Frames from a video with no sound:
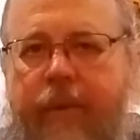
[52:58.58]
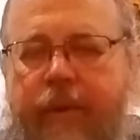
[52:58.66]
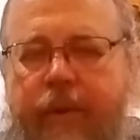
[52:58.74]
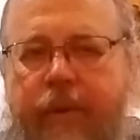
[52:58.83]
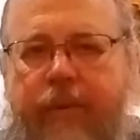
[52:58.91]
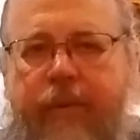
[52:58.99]

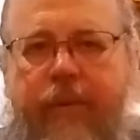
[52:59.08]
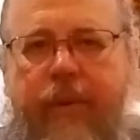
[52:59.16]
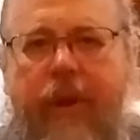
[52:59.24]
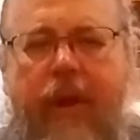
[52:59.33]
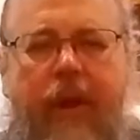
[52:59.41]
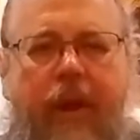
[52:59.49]
so
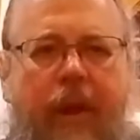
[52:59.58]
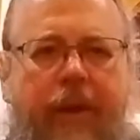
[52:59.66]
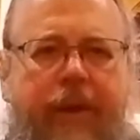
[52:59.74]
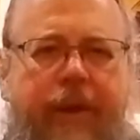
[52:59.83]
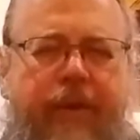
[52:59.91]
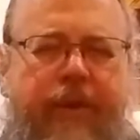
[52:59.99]
I
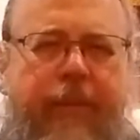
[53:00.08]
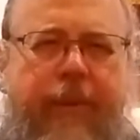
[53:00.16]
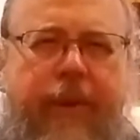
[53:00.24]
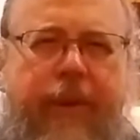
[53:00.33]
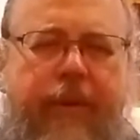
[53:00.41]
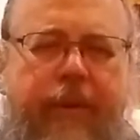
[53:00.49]
think
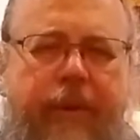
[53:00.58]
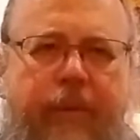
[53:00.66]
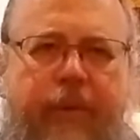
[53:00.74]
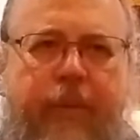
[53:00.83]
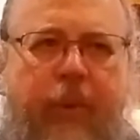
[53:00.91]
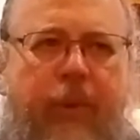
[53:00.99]
Simeon, he
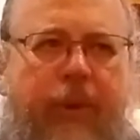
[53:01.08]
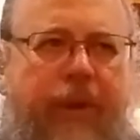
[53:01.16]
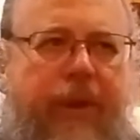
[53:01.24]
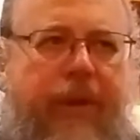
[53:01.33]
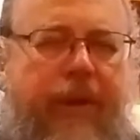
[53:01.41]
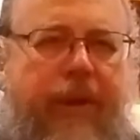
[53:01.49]
was born in
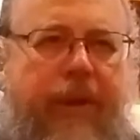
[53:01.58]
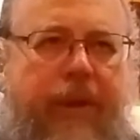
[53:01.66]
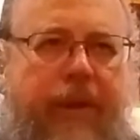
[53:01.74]
the, in